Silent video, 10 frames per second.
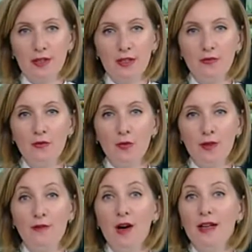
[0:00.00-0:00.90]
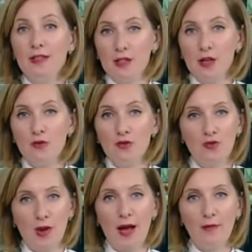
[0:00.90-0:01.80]
into fortified zones
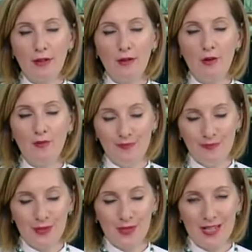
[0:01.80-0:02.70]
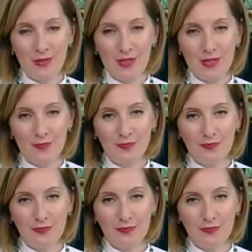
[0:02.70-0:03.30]
around the globe. Just stay with us.